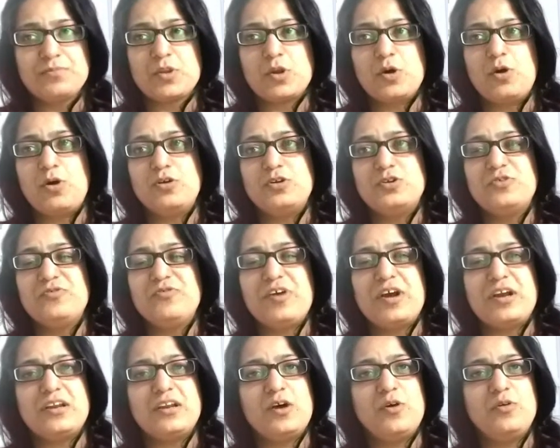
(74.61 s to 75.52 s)
or to
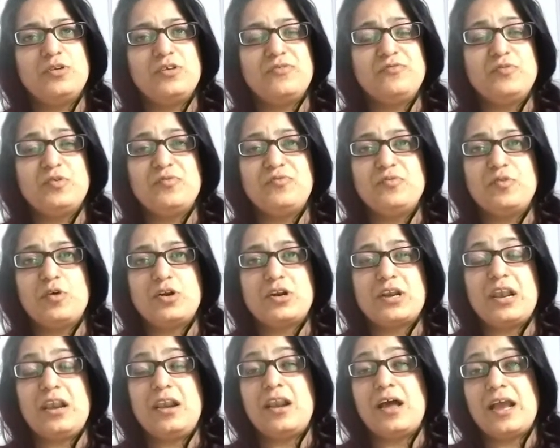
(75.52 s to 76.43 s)
find out if you've
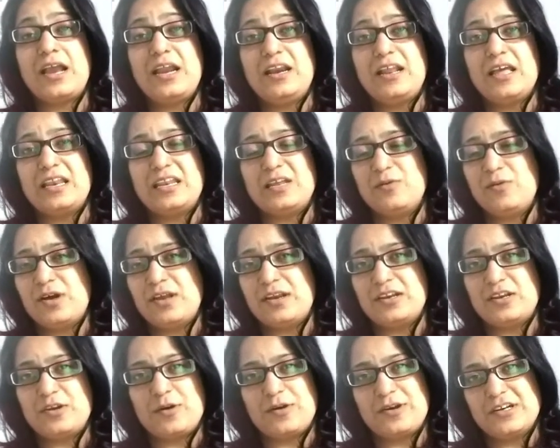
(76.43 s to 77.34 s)
not lied anywhere
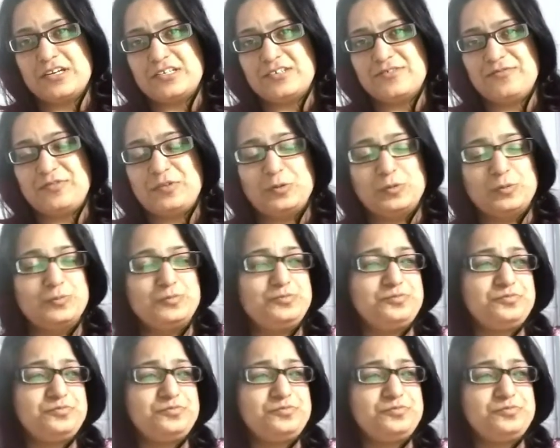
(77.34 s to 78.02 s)
in your interview.